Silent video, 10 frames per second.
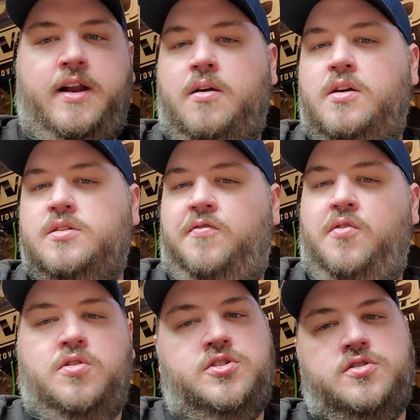across the
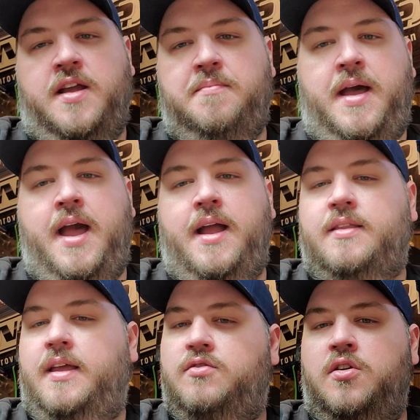floor, straight back.
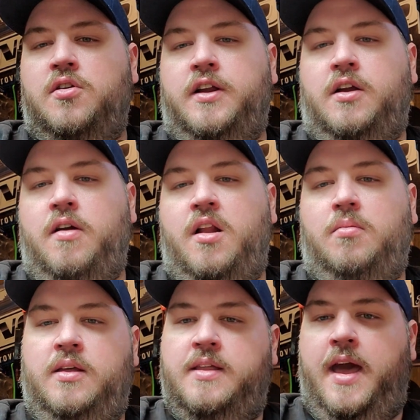They turned
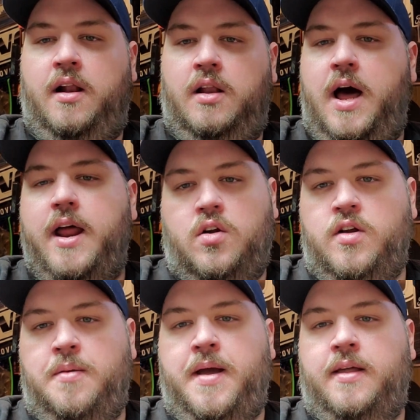incredibly. They had a lot of
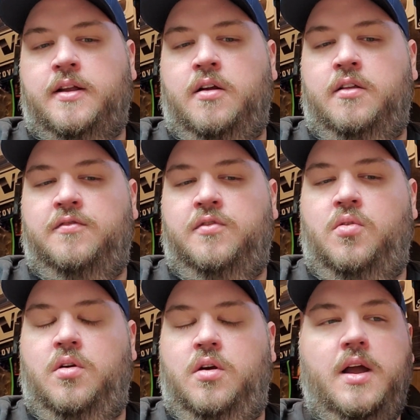grip out there on the
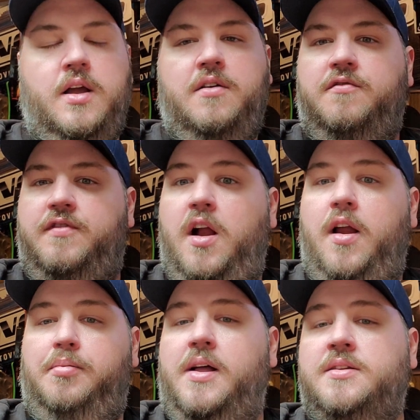floor.
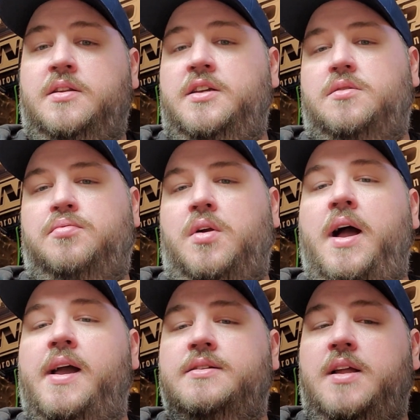Very pleasantly
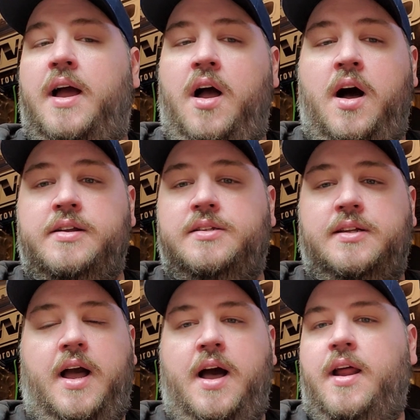surprised. Honest to
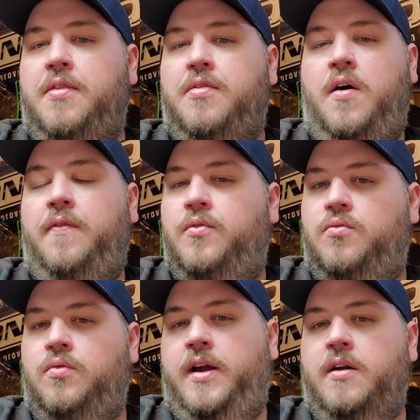God, I thought the
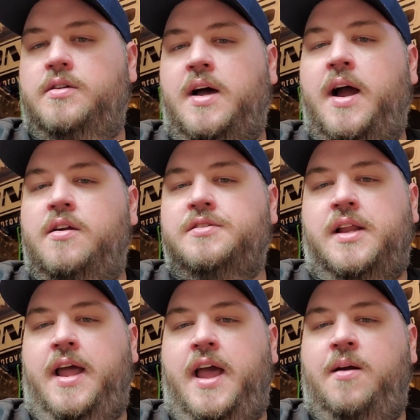rear tires
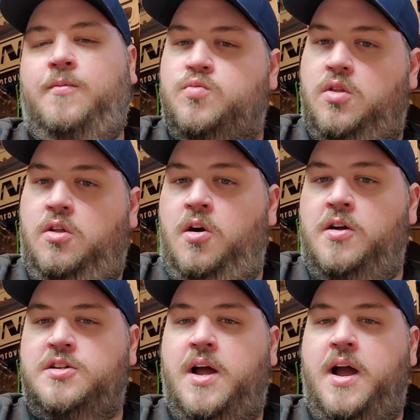that I had, which were the
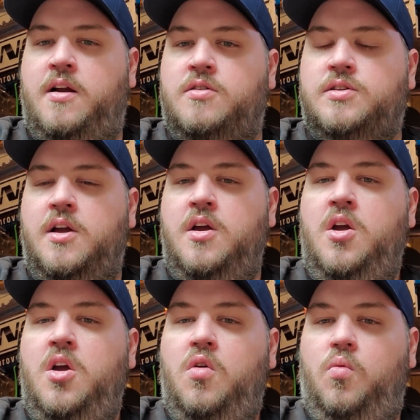launch tires,
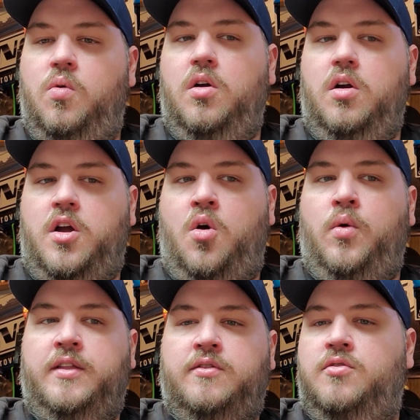were
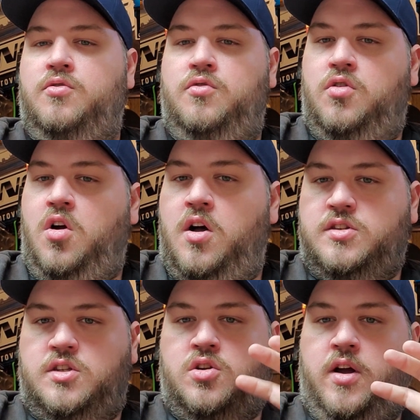going to
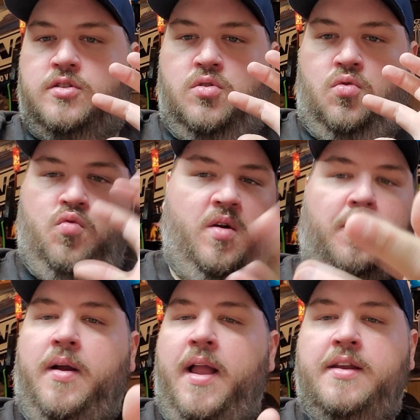cause the truck to whip
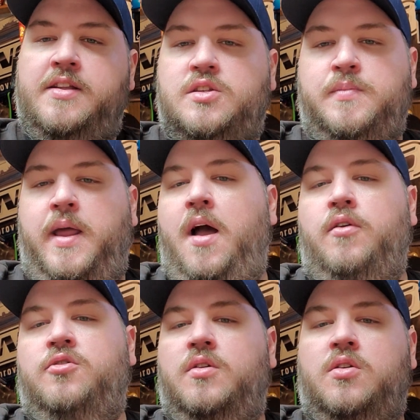around and spin out
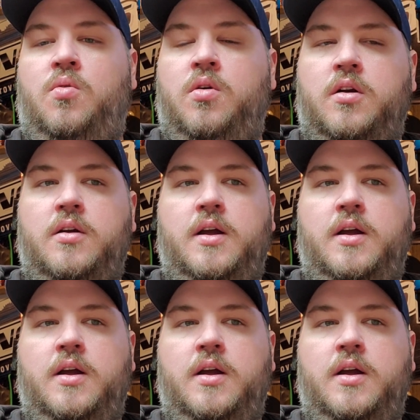into a corner.